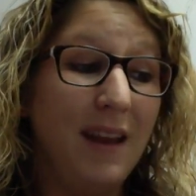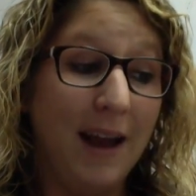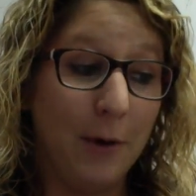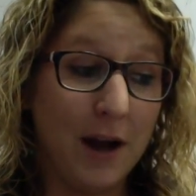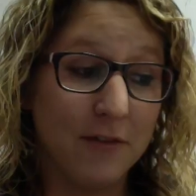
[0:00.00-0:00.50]

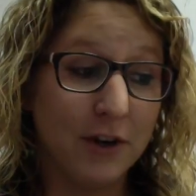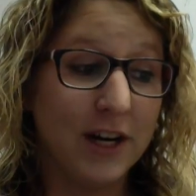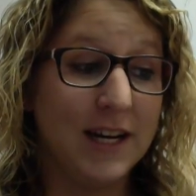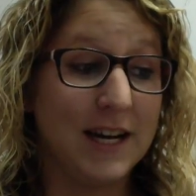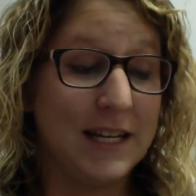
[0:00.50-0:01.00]
However,
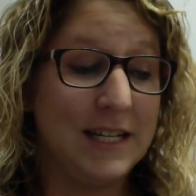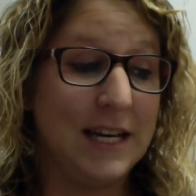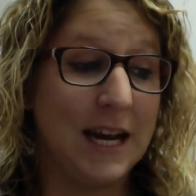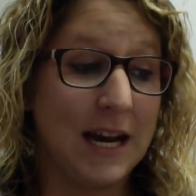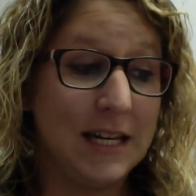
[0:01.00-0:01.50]
in
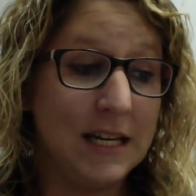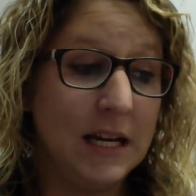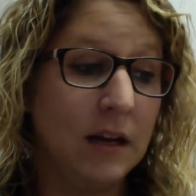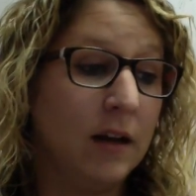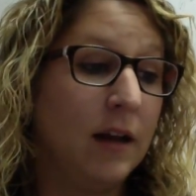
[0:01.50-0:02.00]

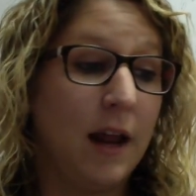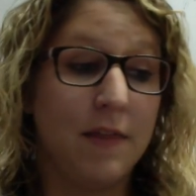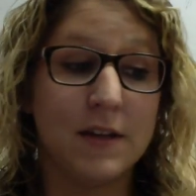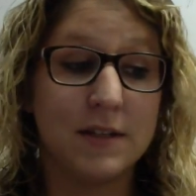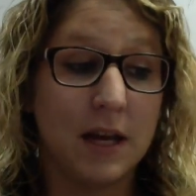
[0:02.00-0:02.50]
1990, in
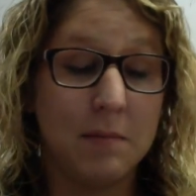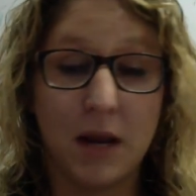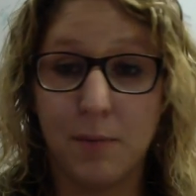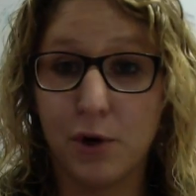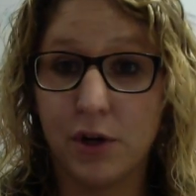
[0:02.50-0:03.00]
the same
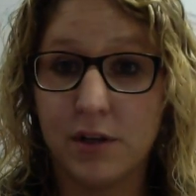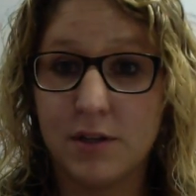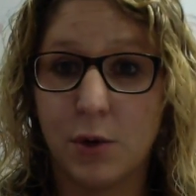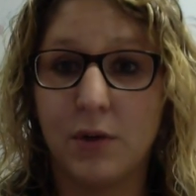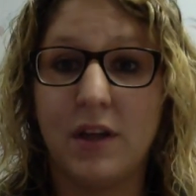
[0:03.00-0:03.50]

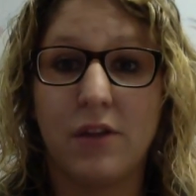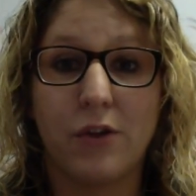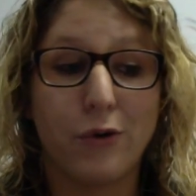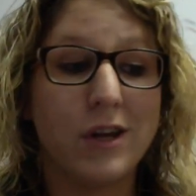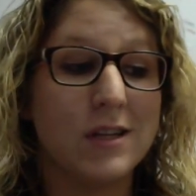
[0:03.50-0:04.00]
neighborhoods, only
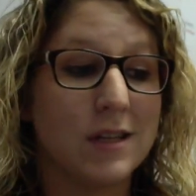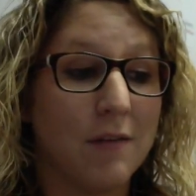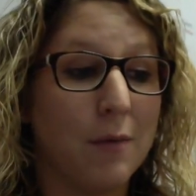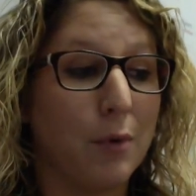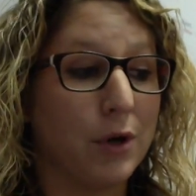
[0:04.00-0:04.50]

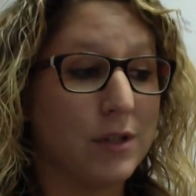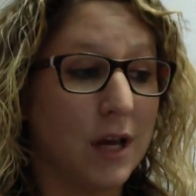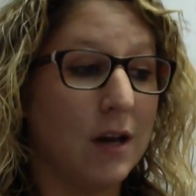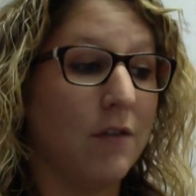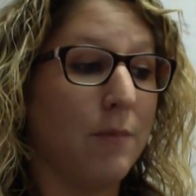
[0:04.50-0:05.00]

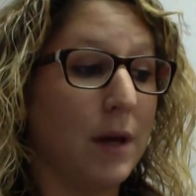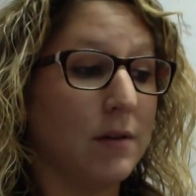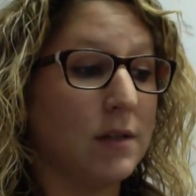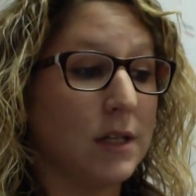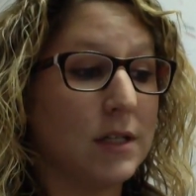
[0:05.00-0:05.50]
37% of
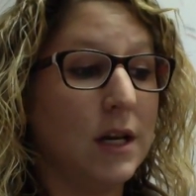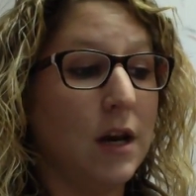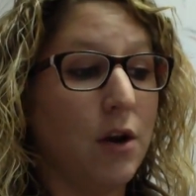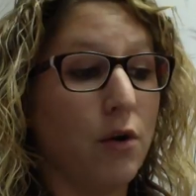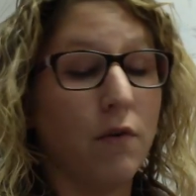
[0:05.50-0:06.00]
males 16
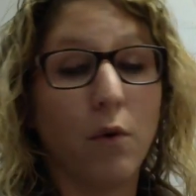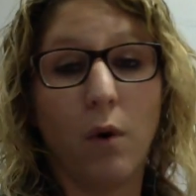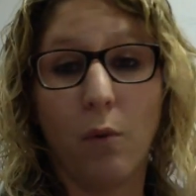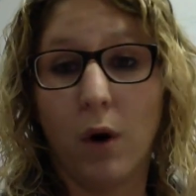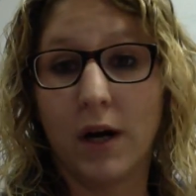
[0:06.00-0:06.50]
and over
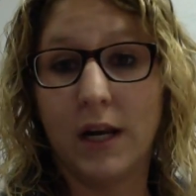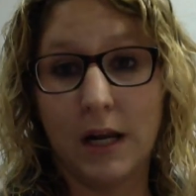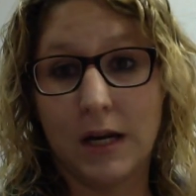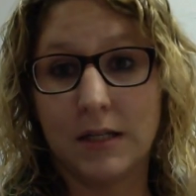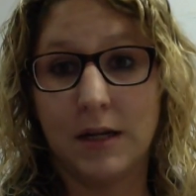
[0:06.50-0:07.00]
were working
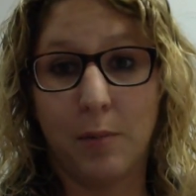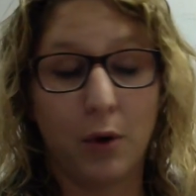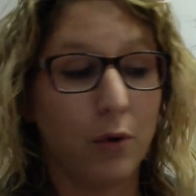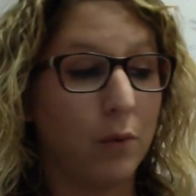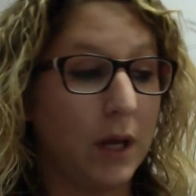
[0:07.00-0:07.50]
in a
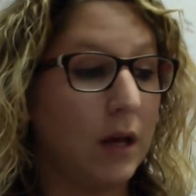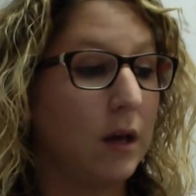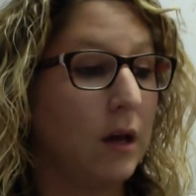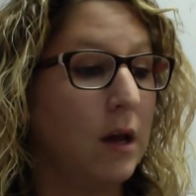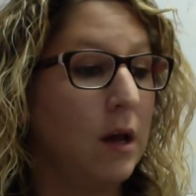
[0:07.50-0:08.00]
typical
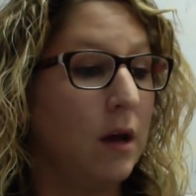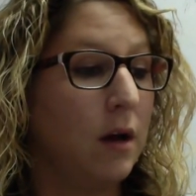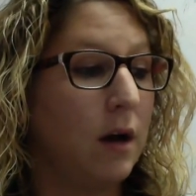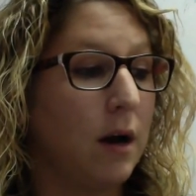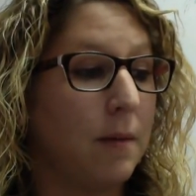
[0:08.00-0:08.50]
week.
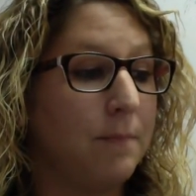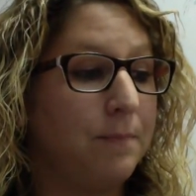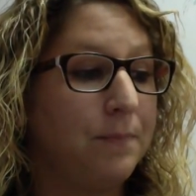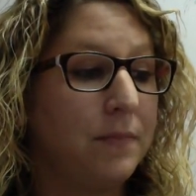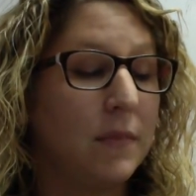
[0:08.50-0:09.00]

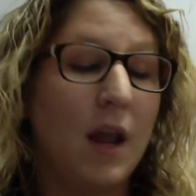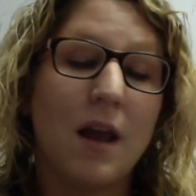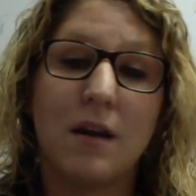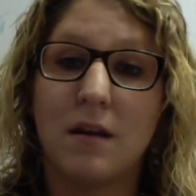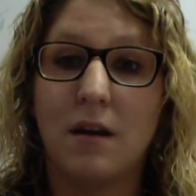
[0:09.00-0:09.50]

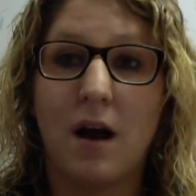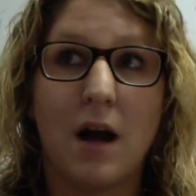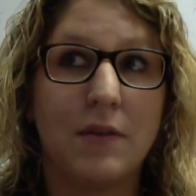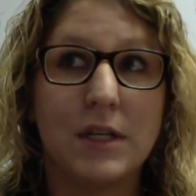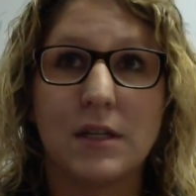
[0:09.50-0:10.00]
And
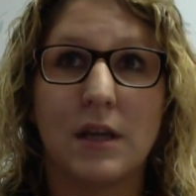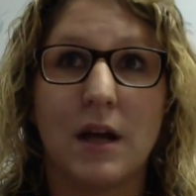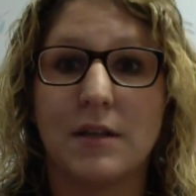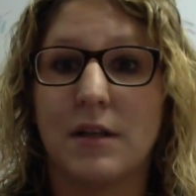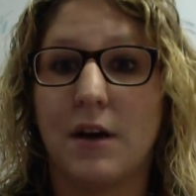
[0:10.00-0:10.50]
obviously
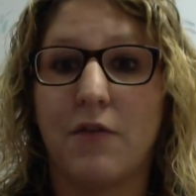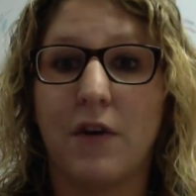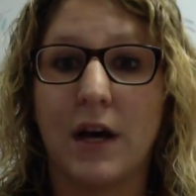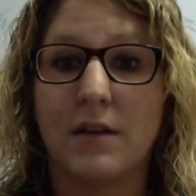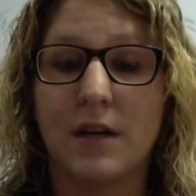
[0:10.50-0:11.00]
that's an
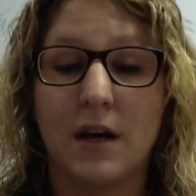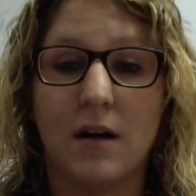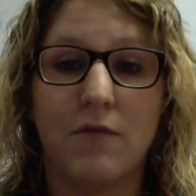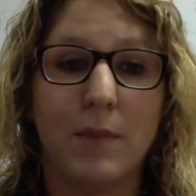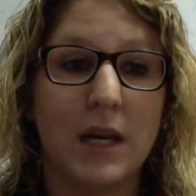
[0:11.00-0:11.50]
effect
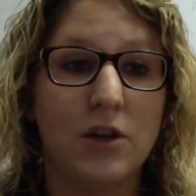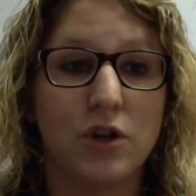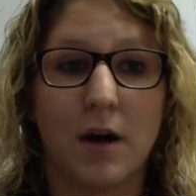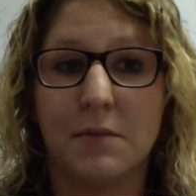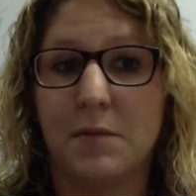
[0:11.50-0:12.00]
of many
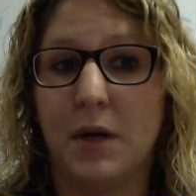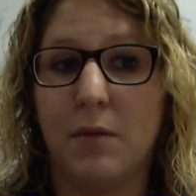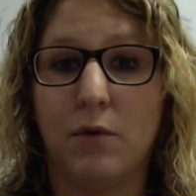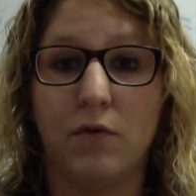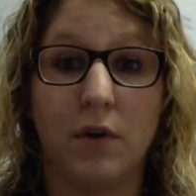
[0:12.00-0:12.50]
jobs
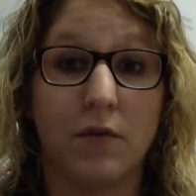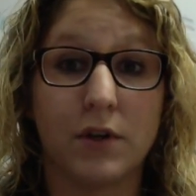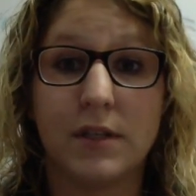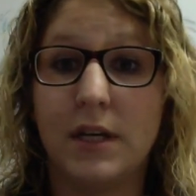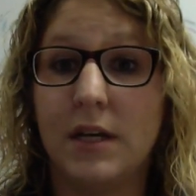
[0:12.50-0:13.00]
being moved
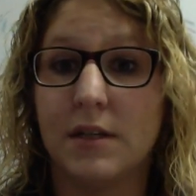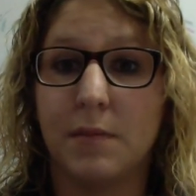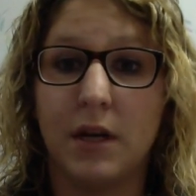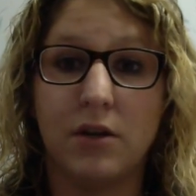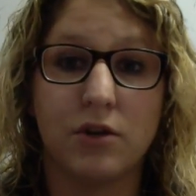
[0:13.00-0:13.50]
overseas,
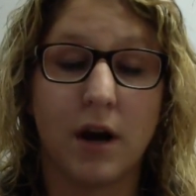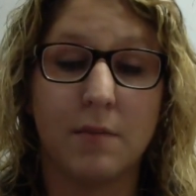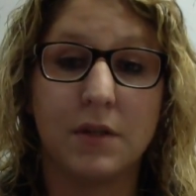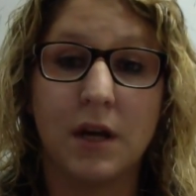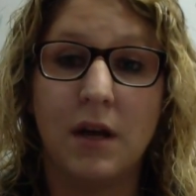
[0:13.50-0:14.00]
many jobs